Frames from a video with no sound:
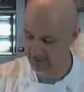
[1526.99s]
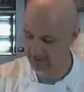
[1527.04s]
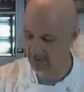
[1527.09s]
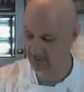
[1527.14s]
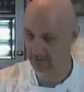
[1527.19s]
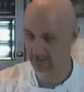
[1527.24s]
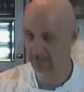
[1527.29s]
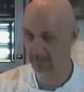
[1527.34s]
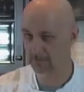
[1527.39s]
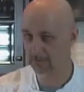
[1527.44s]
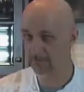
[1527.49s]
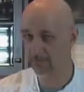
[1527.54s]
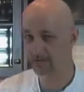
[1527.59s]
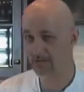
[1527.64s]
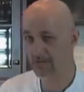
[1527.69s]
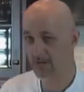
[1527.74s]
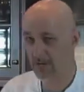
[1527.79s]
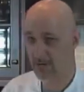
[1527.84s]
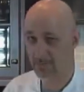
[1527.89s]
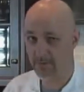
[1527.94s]
your
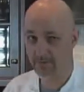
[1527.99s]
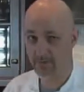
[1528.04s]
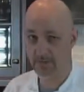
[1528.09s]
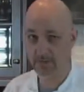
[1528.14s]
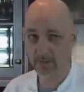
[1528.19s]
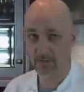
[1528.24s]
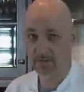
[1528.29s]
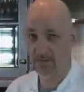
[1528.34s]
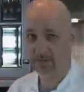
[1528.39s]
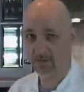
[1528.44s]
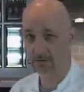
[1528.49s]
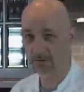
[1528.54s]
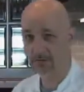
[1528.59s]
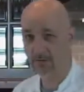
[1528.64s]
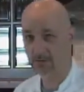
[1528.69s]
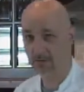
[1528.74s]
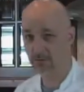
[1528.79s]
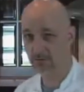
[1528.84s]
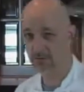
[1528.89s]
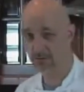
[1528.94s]
first job is going to be your
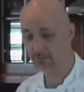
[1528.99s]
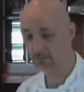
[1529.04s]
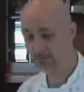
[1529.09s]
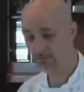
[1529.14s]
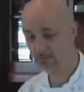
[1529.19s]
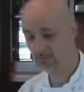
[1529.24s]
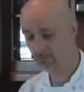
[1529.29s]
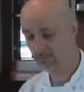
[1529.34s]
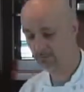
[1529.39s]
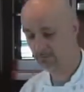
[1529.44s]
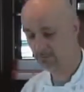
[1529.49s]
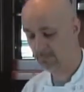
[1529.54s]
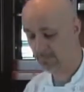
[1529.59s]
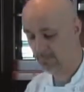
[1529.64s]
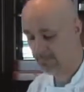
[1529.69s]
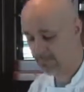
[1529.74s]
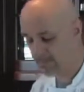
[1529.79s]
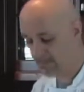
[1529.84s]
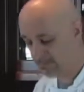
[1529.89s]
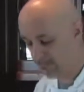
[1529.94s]
true
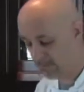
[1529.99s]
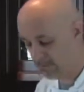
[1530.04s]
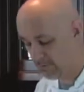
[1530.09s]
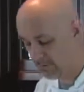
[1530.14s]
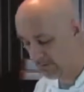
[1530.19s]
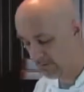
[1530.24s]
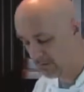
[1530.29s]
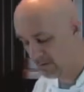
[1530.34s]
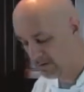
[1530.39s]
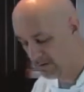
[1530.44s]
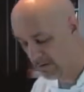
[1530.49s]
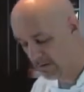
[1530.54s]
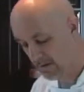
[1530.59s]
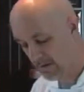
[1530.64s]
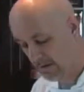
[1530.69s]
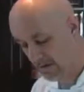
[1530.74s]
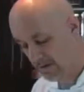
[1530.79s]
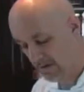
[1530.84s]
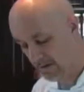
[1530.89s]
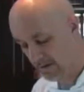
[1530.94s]
place of learning.
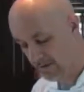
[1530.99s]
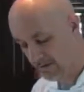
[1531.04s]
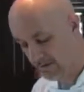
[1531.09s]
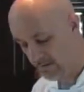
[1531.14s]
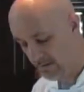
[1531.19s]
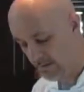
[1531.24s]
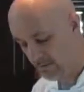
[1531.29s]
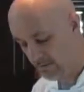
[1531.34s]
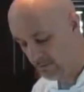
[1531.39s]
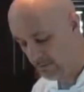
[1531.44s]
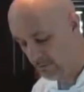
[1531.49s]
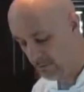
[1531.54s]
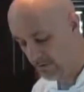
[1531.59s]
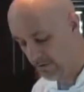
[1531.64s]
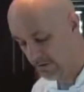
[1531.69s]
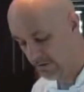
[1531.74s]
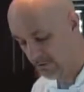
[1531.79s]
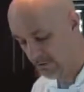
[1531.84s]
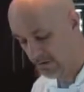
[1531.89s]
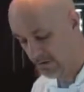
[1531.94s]
So when
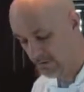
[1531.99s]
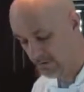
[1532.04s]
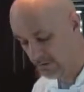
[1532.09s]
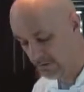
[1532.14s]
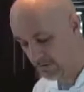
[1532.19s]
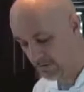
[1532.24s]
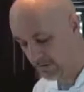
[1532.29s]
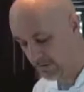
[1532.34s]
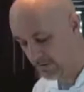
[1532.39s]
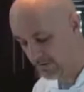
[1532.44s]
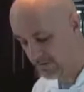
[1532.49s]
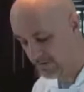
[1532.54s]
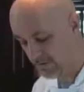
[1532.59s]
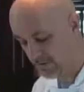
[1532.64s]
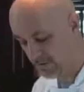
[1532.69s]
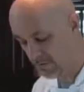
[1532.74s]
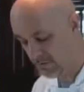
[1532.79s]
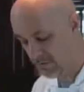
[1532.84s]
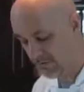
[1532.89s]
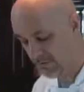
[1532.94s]
you graduate culinary
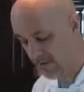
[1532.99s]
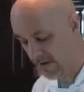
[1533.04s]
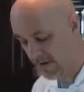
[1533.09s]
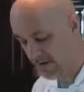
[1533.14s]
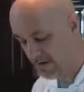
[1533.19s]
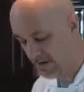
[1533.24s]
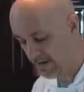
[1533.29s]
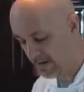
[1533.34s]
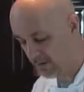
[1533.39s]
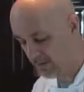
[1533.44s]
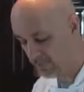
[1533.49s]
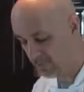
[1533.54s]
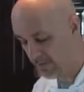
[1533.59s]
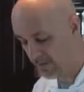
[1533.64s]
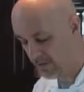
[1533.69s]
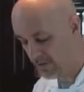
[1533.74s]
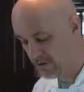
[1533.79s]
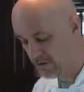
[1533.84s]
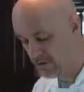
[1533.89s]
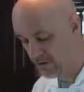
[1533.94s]
school, find a
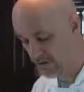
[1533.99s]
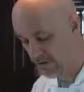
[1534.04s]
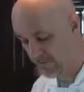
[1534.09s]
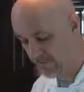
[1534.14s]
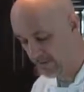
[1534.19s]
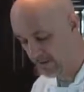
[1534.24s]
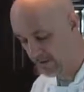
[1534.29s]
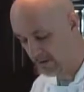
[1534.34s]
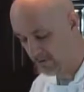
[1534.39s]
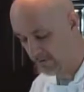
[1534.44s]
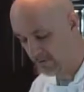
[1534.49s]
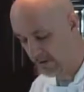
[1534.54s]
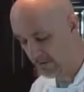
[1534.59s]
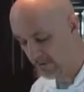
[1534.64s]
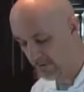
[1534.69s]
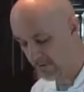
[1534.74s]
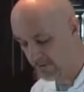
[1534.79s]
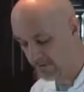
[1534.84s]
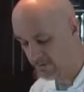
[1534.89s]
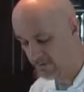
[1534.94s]
great chef, a great
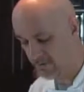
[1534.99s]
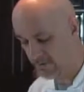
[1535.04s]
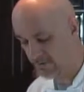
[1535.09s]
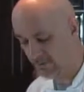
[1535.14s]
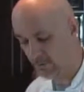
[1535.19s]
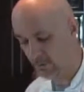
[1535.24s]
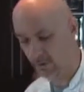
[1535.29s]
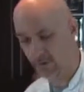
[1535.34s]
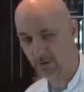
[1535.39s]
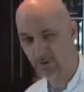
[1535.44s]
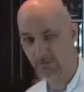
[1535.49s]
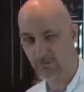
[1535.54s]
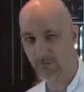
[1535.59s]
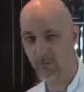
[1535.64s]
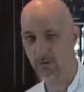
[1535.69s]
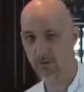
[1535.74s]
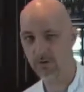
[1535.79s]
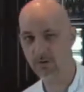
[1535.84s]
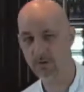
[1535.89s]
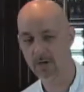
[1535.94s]
restaurant to work
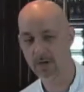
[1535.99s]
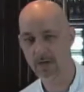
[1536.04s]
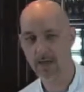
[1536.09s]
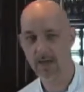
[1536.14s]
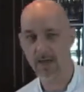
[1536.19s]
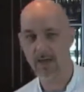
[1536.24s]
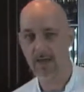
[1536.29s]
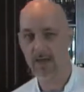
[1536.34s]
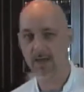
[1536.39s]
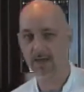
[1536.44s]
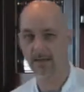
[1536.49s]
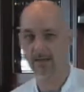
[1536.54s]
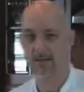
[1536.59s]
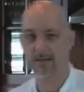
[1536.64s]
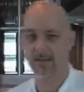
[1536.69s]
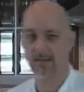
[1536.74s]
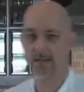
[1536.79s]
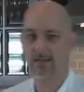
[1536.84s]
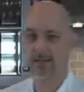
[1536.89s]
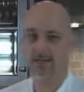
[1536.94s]
for,
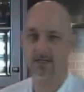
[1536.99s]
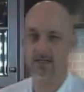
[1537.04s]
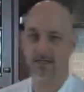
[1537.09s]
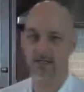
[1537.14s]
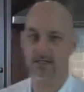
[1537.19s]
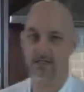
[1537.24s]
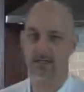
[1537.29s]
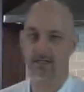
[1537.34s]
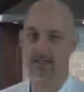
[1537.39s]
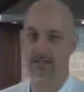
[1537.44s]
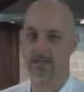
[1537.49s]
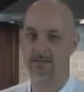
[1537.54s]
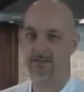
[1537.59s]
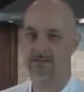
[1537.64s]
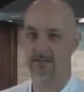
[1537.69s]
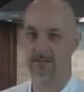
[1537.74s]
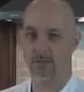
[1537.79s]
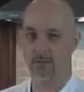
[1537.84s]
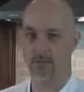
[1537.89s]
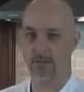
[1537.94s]
and
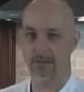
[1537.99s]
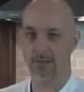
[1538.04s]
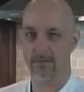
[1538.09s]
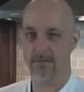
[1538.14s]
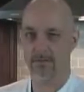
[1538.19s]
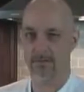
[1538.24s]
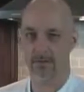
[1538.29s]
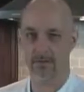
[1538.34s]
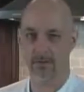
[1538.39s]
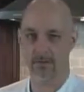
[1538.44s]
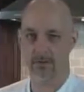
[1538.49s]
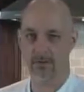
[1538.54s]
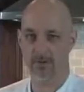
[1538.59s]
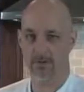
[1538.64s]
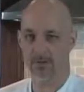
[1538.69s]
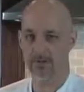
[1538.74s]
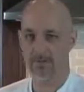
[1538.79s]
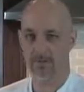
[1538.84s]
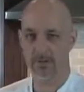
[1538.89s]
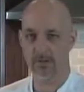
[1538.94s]
stick with them for
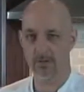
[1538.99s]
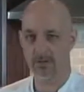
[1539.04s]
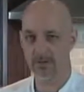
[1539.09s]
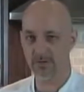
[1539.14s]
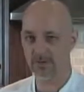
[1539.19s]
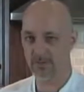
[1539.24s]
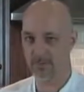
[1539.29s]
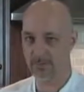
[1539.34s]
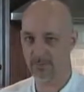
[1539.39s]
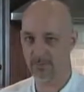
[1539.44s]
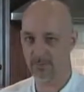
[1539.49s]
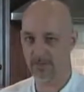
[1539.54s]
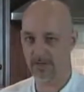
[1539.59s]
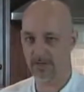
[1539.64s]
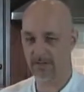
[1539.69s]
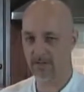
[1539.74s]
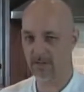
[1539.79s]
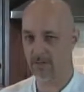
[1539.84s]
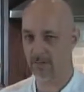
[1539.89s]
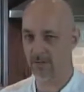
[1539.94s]
a few years and
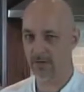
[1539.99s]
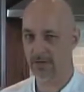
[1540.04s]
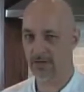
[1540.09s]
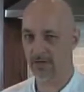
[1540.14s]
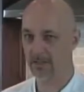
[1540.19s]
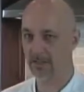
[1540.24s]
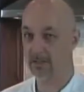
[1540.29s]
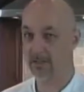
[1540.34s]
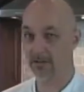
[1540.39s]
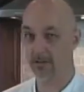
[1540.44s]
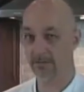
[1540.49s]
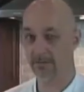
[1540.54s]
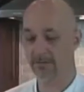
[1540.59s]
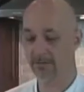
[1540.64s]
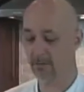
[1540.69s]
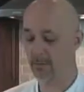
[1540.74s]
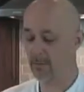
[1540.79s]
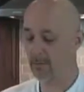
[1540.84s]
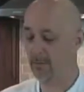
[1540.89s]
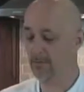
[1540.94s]
pick their brain and learn
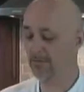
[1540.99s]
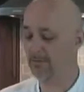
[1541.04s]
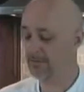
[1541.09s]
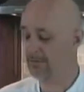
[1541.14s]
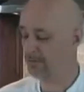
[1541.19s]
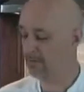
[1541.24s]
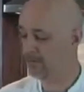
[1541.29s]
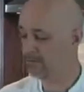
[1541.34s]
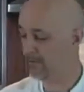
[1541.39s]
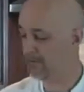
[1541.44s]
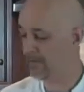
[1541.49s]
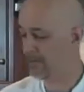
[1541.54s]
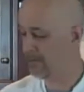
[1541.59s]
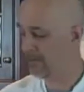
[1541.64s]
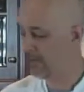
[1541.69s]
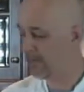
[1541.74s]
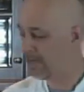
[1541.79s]
from them every single day.